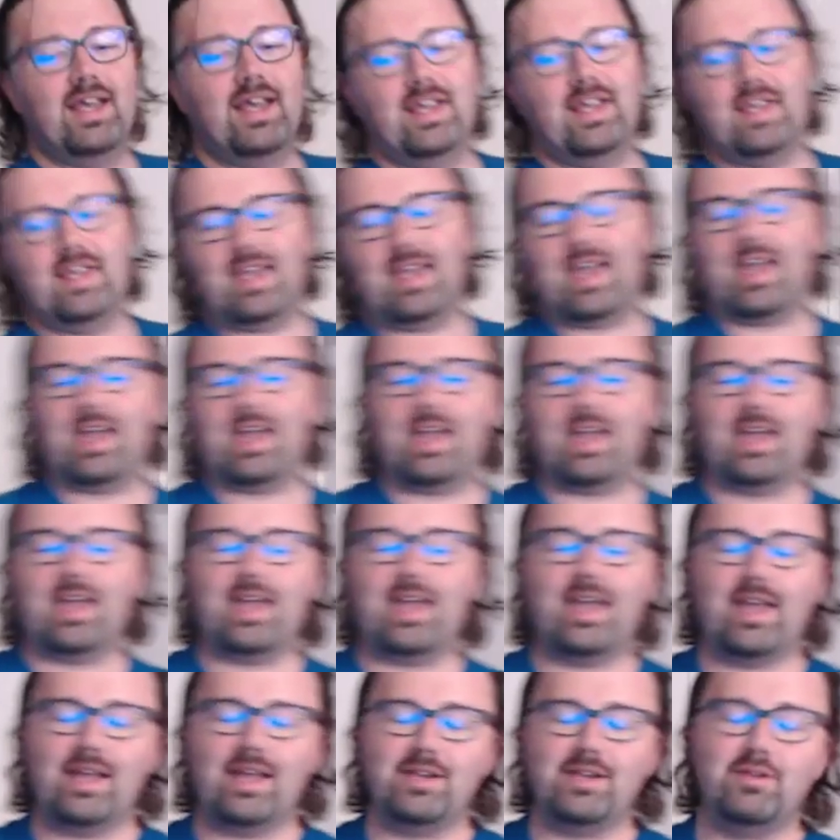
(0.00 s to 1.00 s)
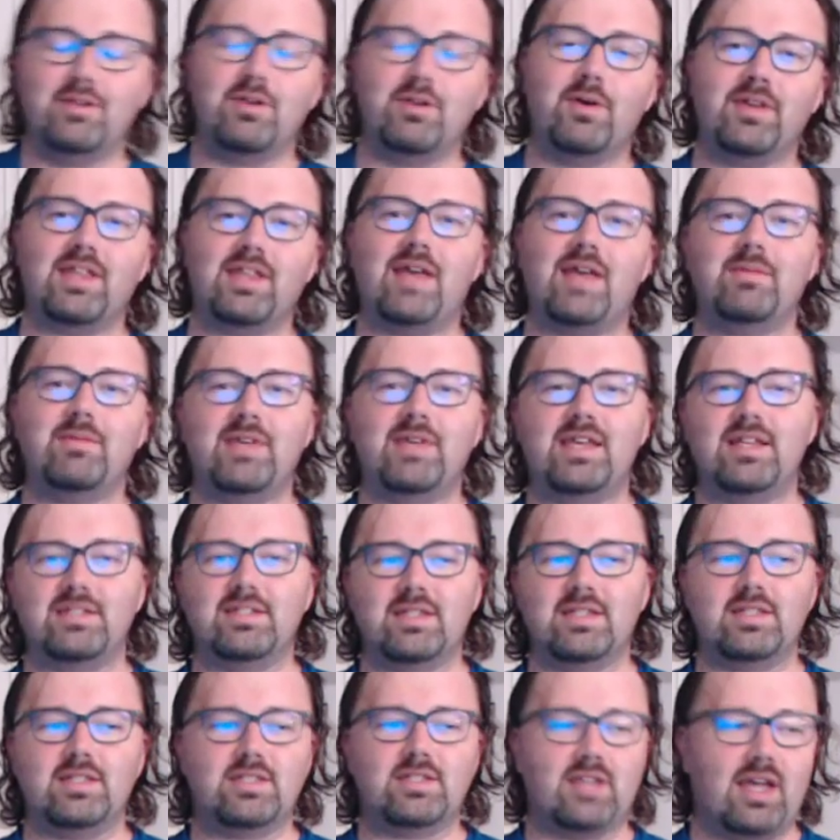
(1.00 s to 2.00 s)
Yay! And you know what that means?
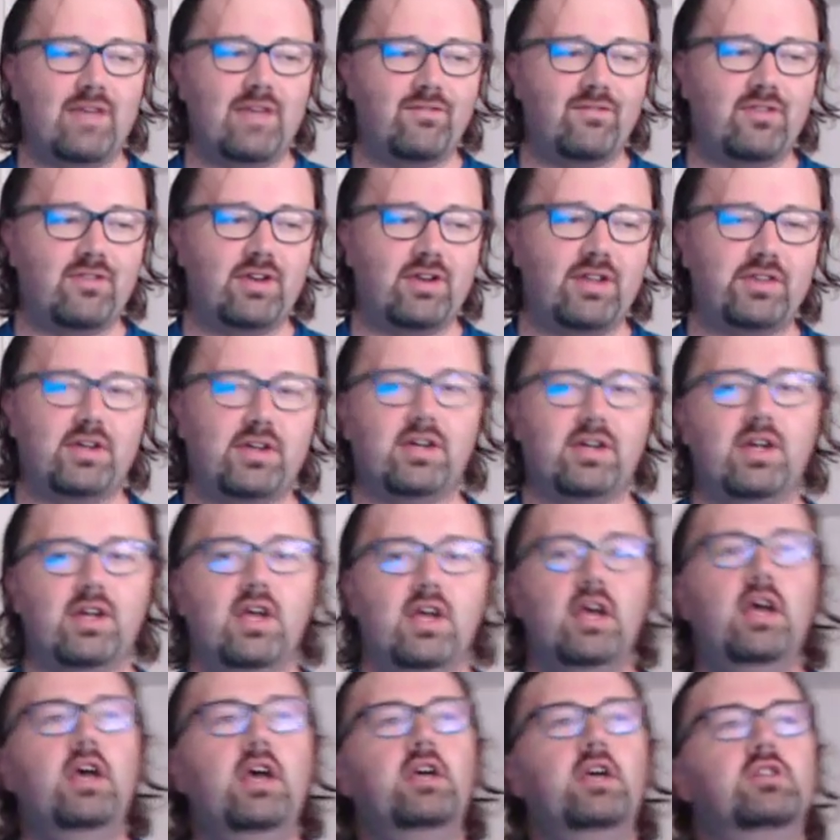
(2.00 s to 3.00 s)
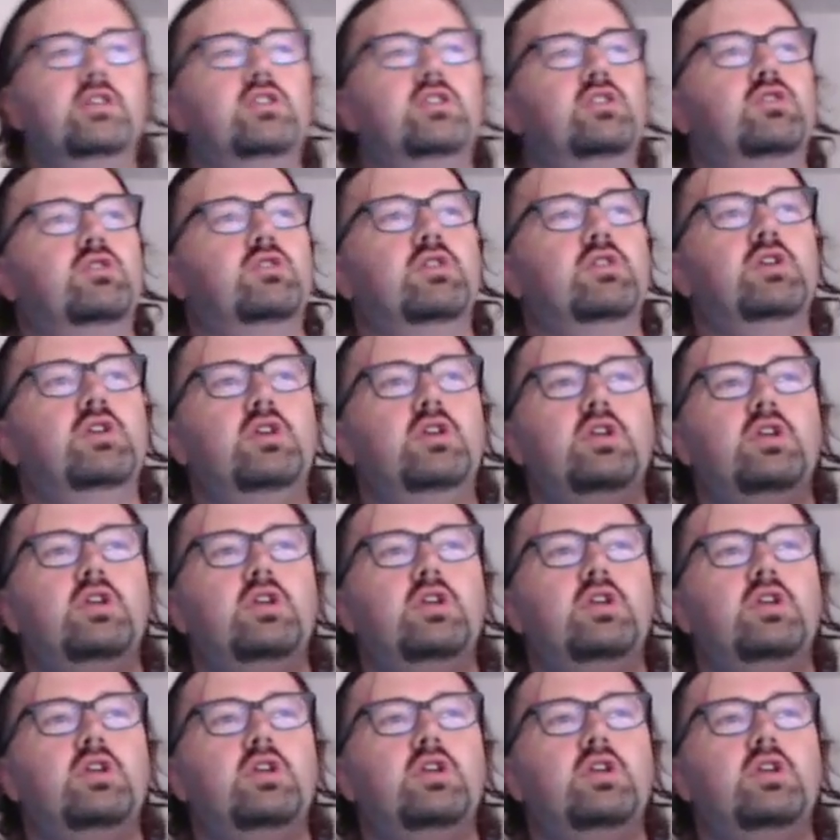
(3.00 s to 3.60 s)
It's time for another stream